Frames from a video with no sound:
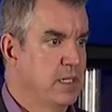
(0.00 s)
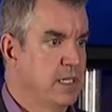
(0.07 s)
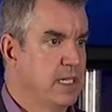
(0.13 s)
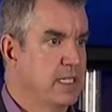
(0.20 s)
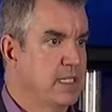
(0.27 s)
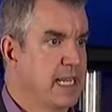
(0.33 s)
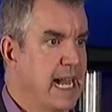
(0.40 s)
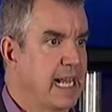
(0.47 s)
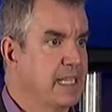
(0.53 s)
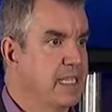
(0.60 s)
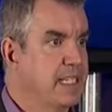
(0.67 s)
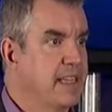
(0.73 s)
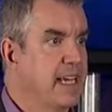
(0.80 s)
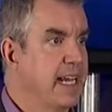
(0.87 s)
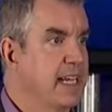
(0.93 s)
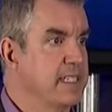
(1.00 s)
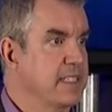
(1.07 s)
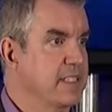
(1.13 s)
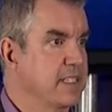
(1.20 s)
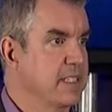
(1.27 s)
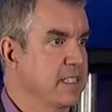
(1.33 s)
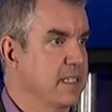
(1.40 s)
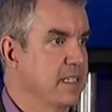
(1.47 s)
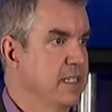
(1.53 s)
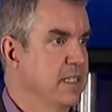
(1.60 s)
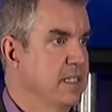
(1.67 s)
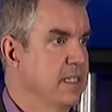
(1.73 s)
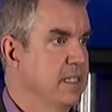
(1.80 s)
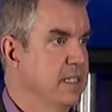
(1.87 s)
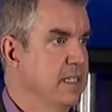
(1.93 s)
Exactly this.
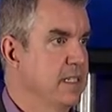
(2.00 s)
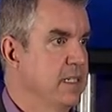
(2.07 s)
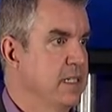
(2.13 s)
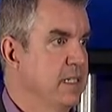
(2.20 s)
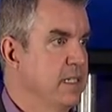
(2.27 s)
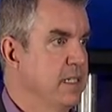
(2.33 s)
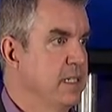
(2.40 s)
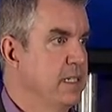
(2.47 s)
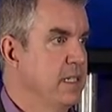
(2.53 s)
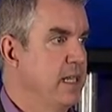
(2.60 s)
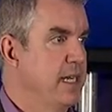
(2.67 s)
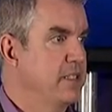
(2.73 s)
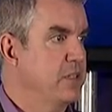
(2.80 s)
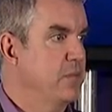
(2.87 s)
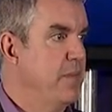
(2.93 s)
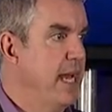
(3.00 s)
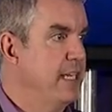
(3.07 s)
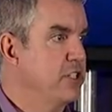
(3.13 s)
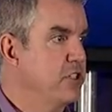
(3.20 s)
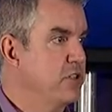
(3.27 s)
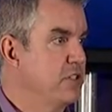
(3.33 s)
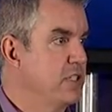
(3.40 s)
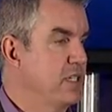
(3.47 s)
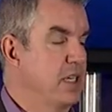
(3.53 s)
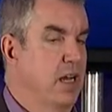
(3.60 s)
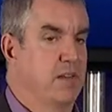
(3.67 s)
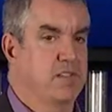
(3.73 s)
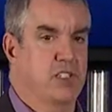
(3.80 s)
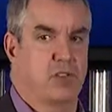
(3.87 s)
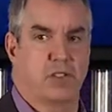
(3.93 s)
Let's measure
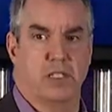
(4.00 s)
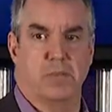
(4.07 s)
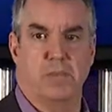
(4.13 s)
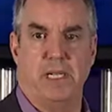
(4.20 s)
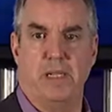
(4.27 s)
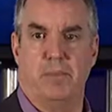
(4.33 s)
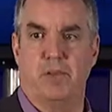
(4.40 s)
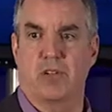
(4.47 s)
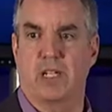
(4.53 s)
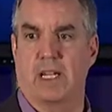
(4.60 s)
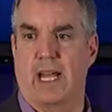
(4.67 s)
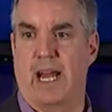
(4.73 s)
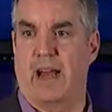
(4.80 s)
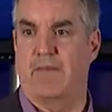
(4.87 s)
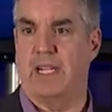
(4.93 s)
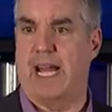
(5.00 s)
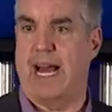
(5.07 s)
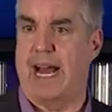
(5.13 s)
stuff so that people can have an